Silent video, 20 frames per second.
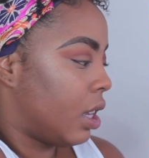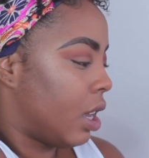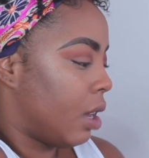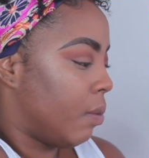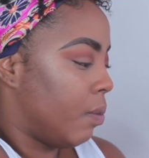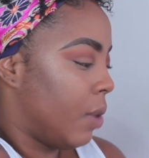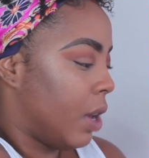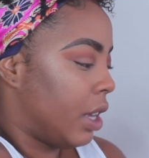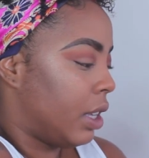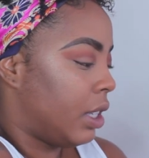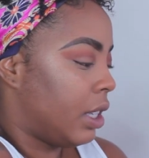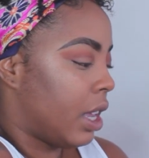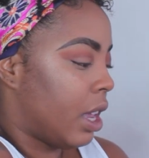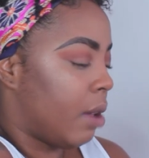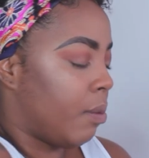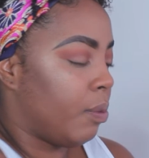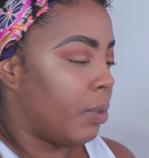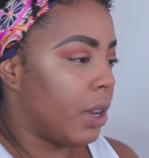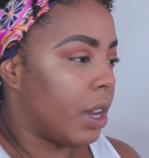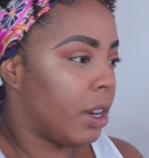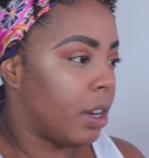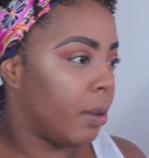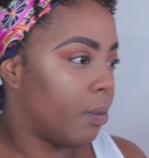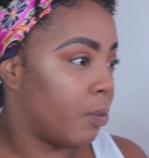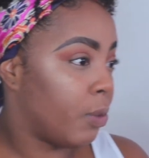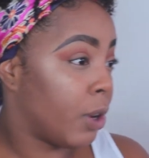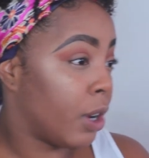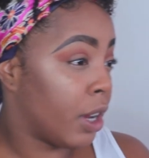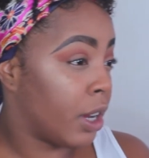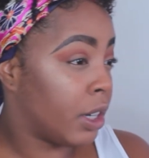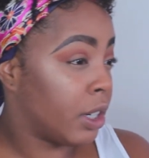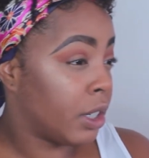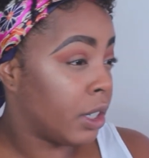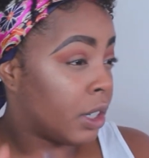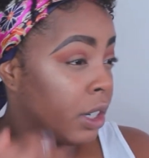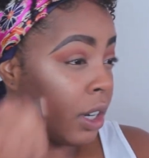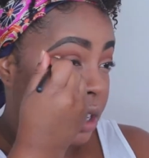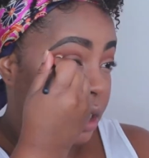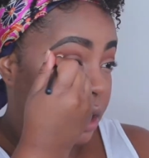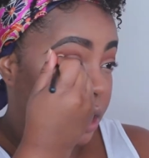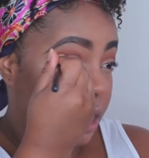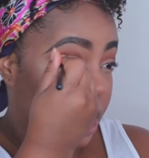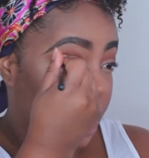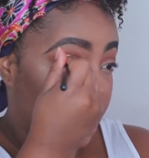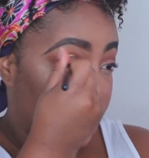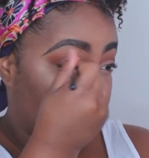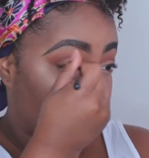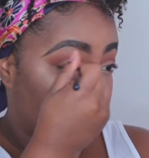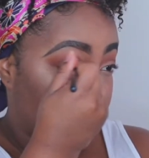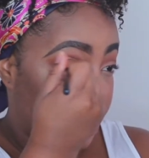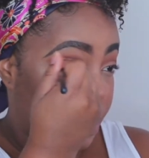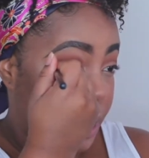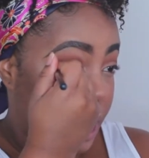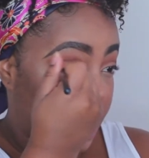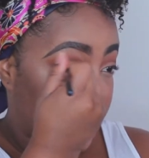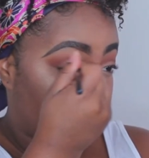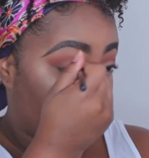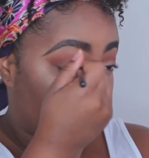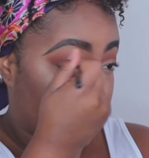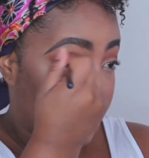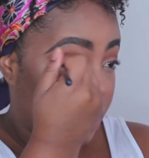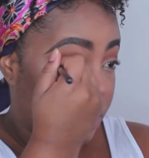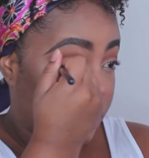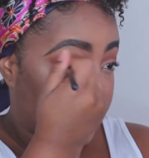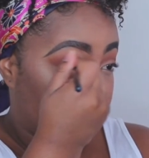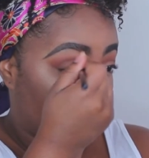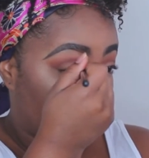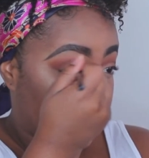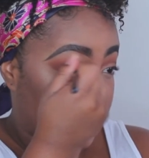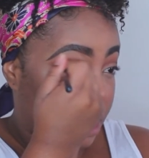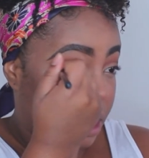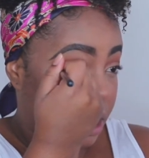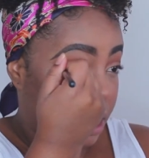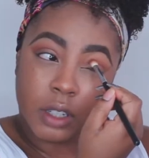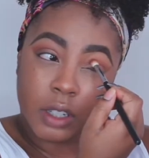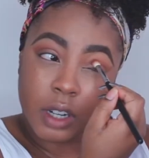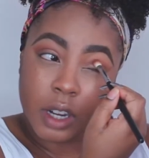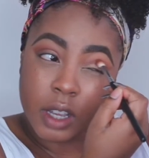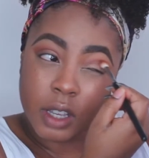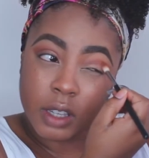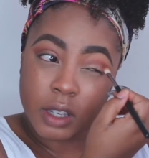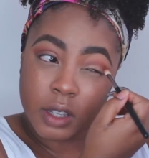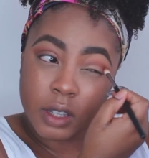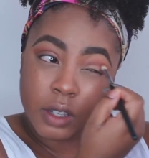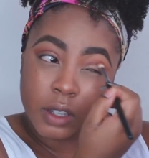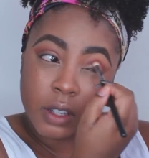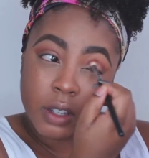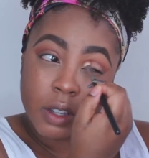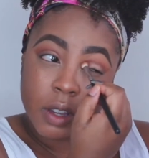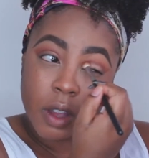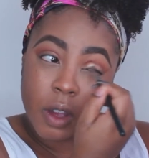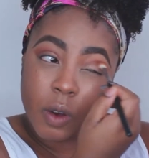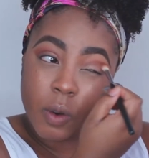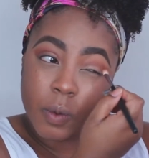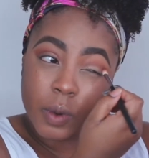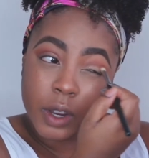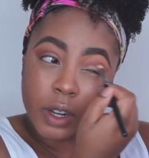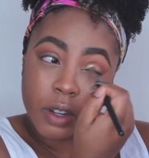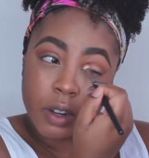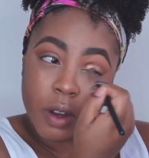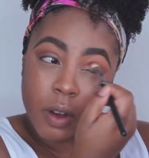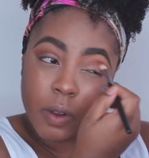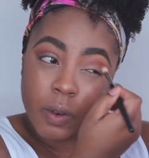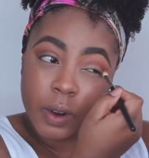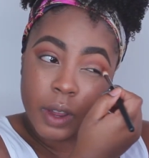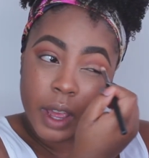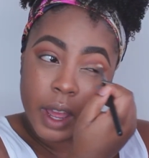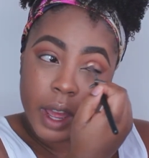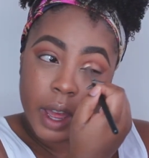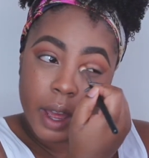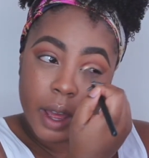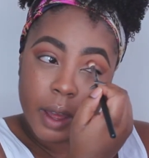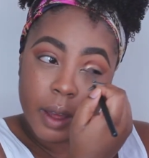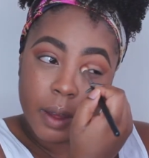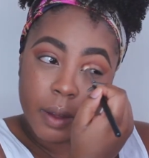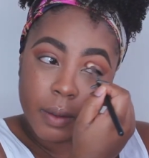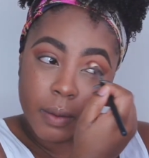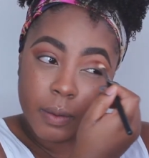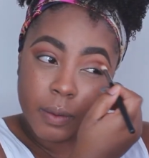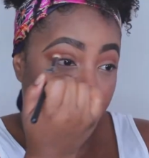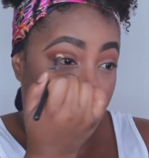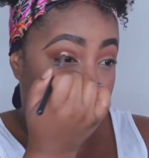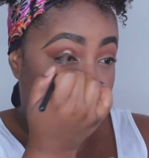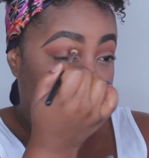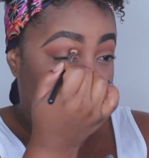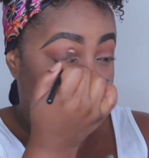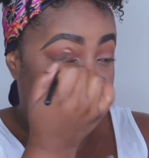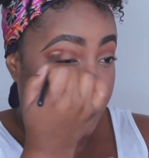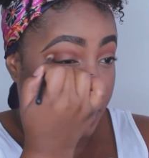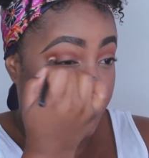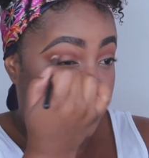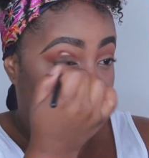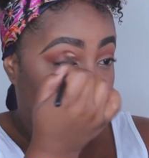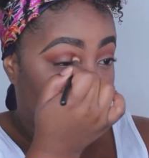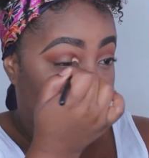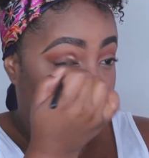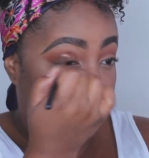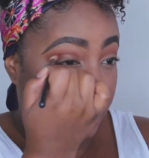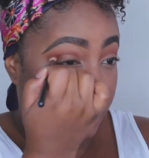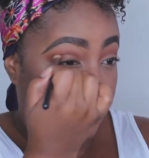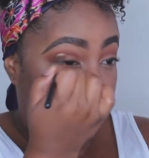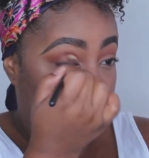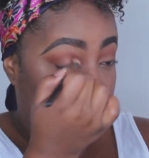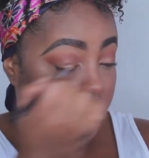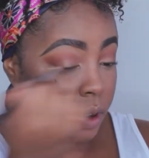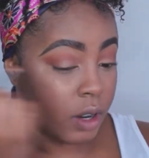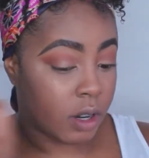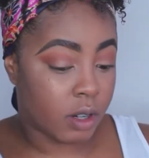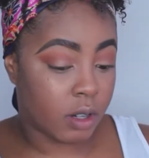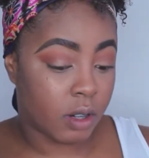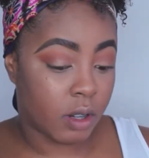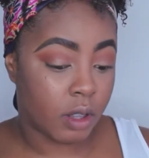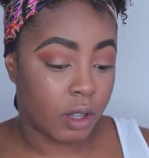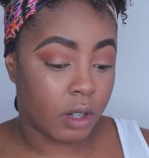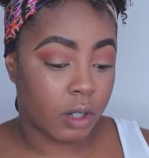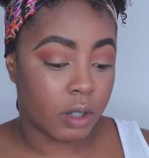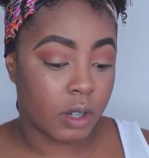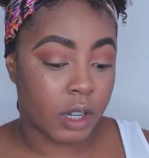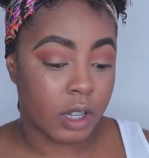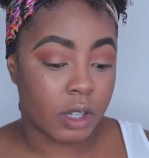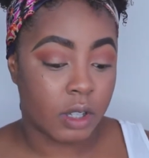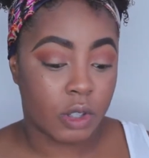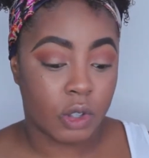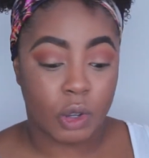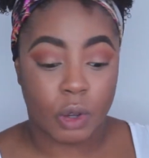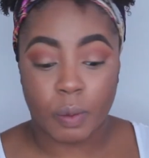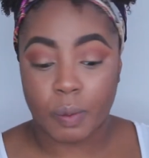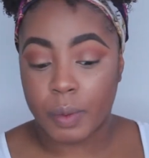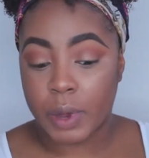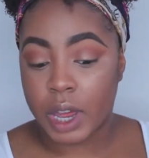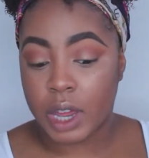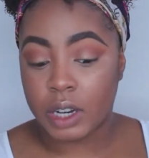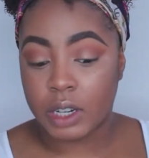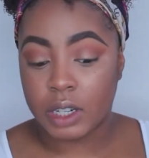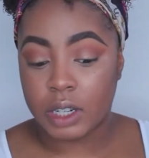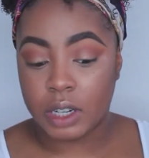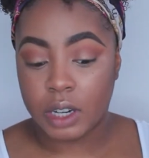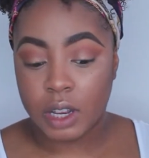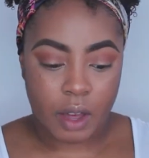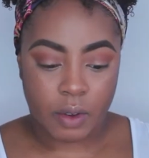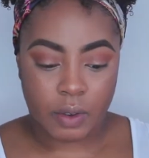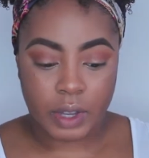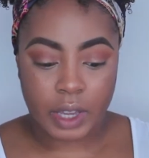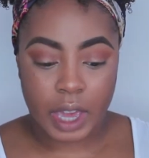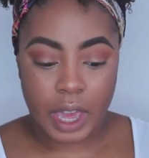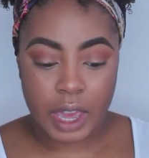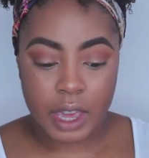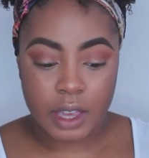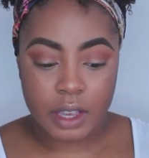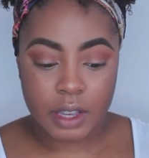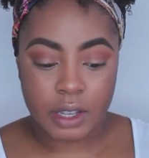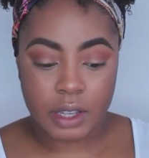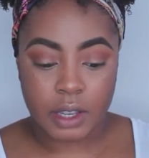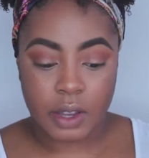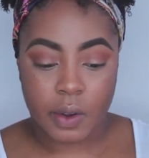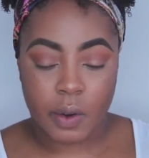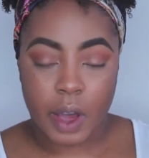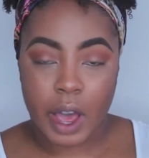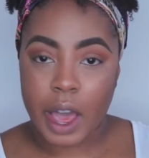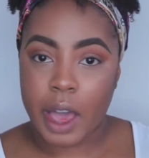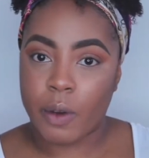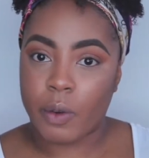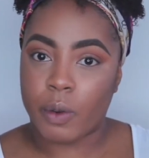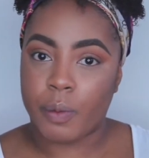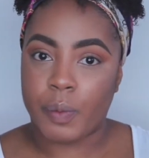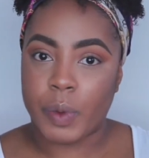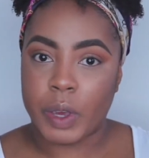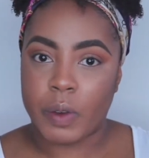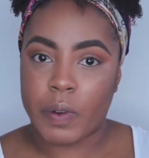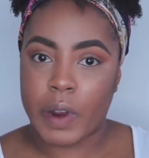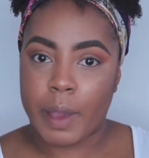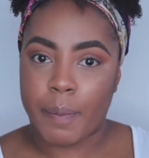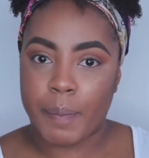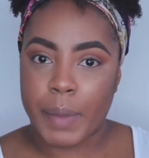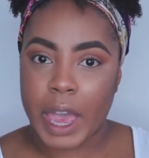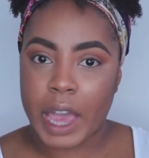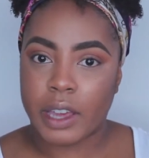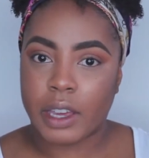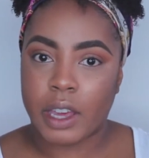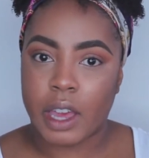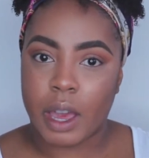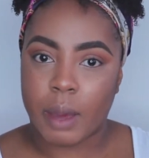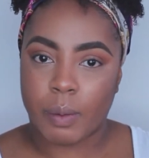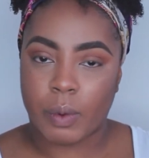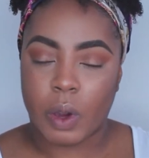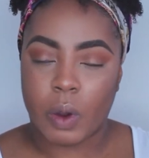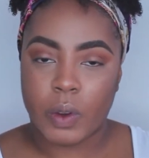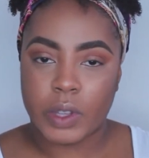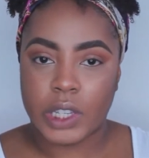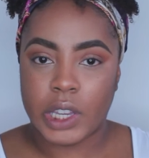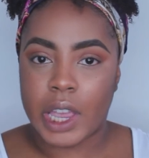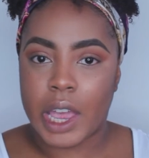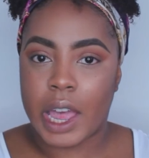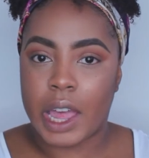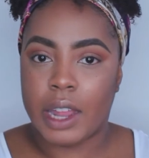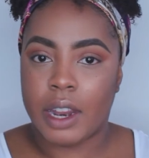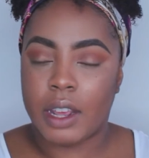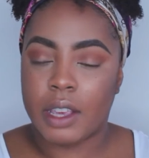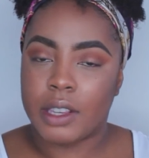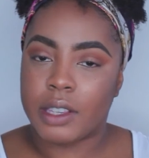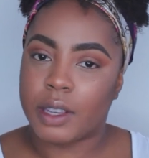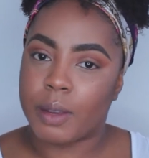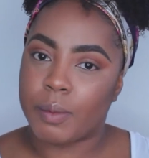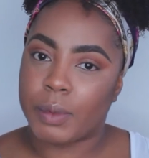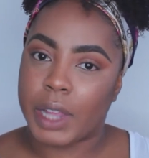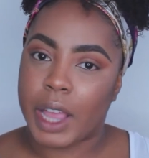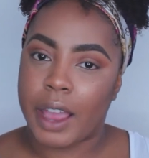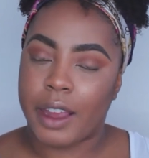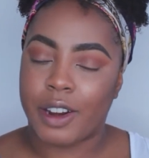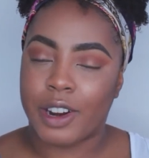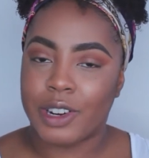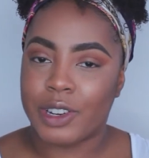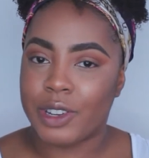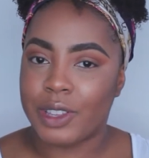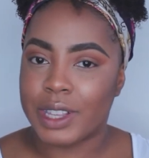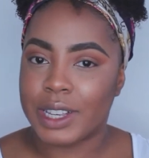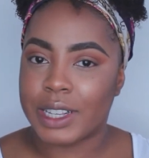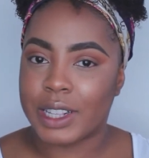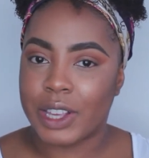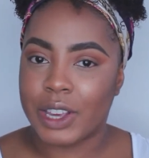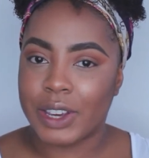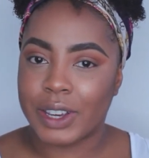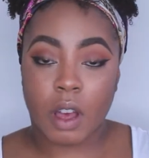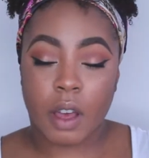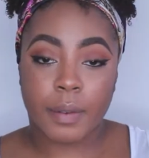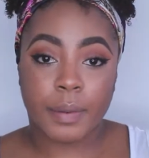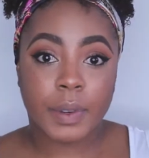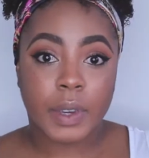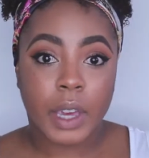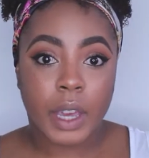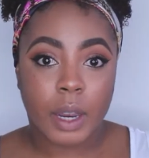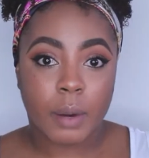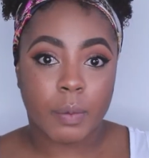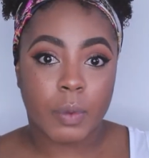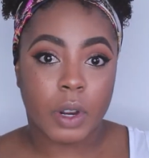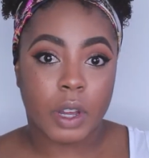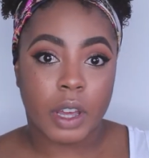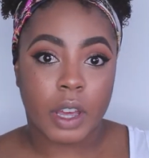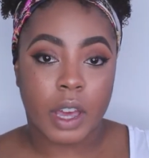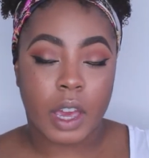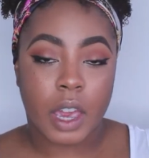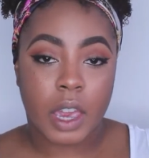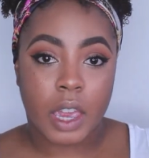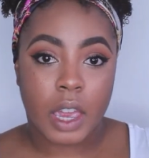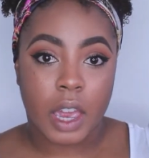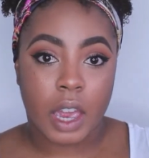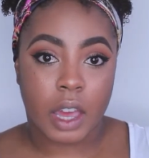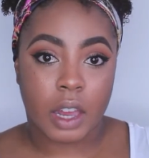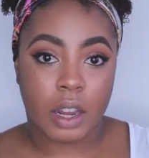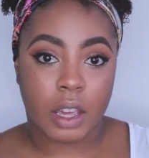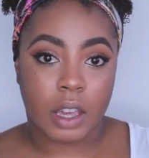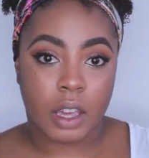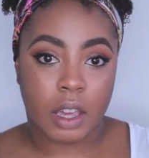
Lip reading: take my same blending brush, just kind of go back over, just so we don't have the shimmer going into the crease too much. Okay, so I will be right back. I'm going to add some liner to this look. Off camera, I added